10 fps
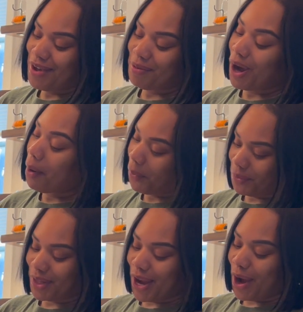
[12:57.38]
when I
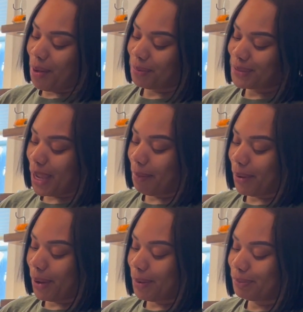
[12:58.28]
worked there a long time
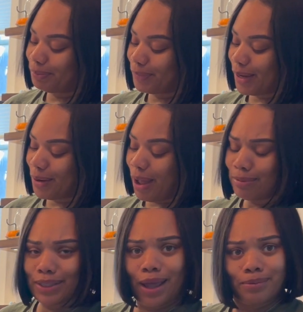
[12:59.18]
ago.
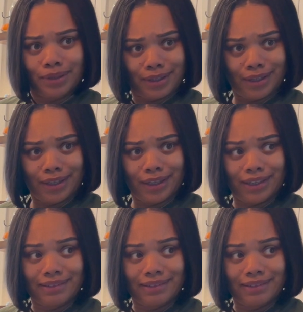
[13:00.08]
It's like what?